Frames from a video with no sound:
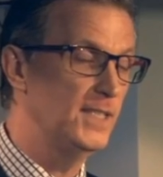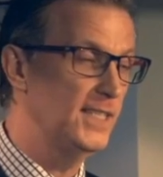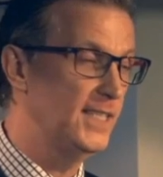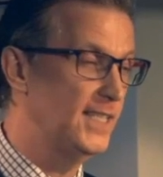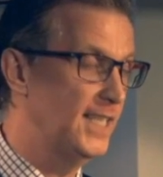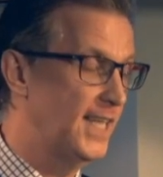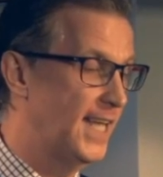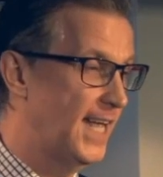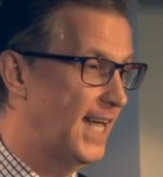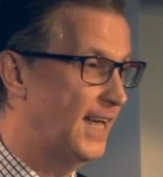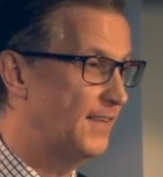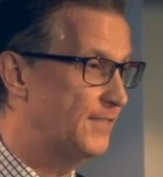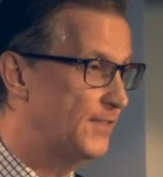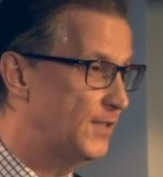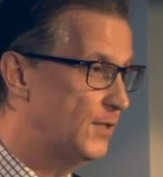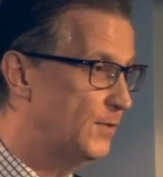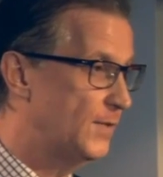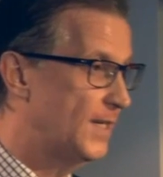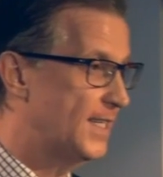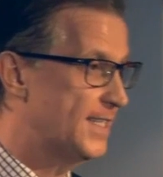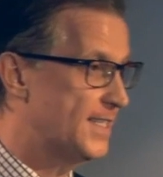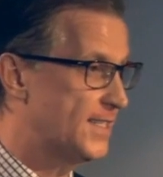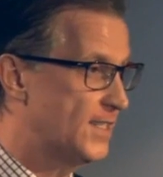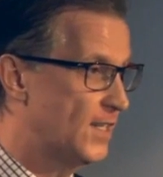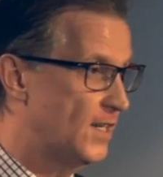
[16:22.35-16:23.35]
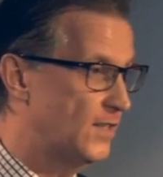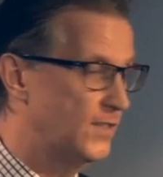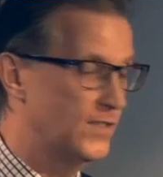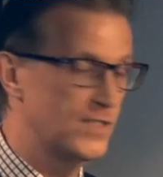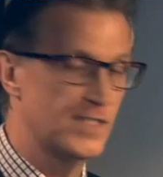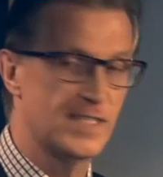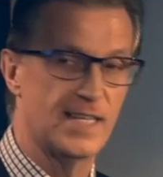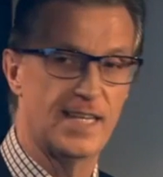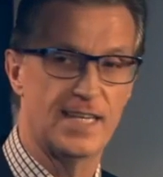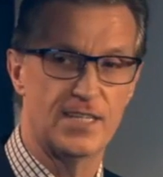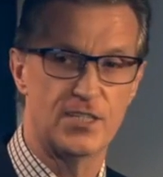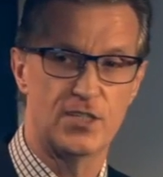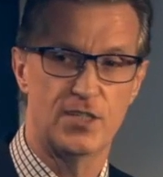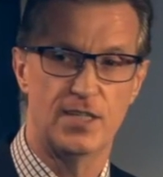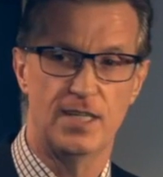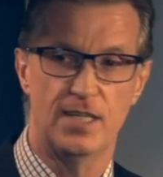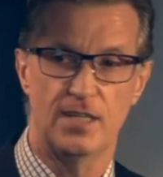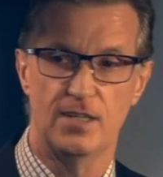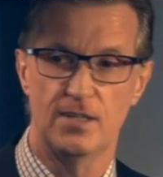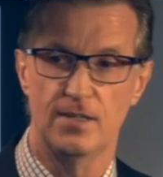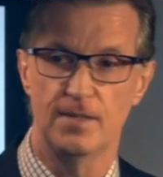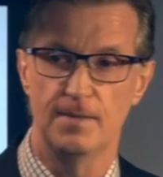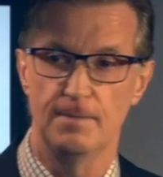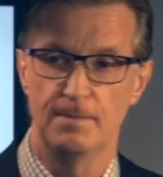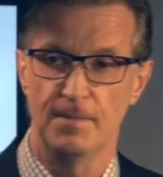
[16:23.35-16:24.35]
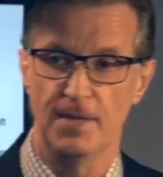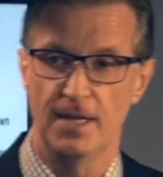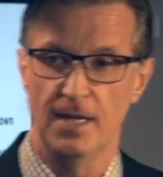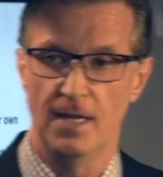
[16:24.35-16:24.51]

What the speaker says: million US dollars last year.